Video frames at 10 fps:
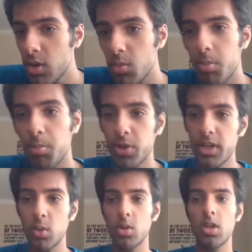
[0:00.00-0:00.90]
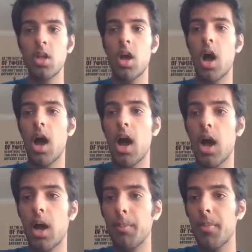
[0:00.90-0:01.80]
So, pretty cool.
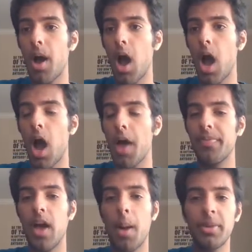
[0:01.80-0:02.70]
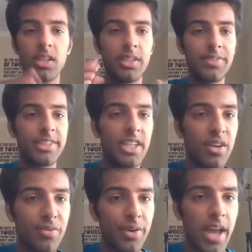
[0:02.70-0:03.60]
Um, I'm going to leave
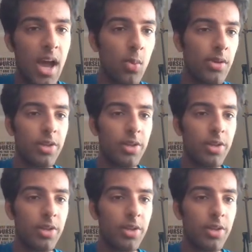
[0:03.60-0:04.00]
this here for now.